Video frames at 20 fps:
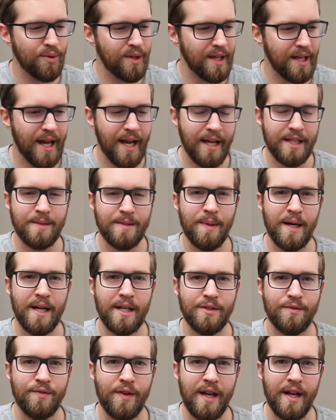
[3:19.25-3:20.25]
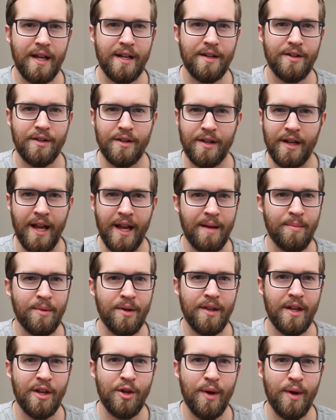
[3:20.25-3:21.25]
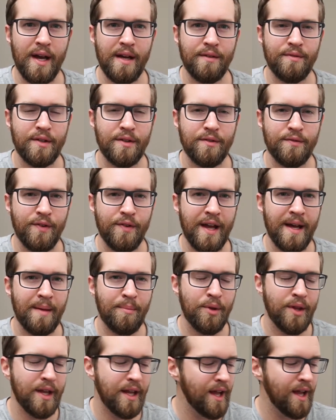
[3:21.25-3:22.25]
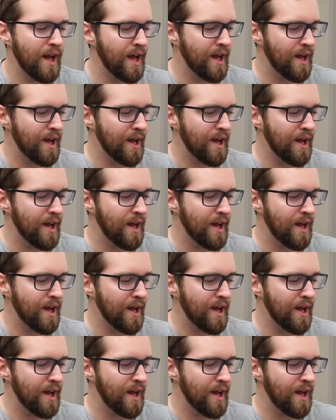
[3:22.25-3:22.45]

the Xbox fan or gamer that you have in your family.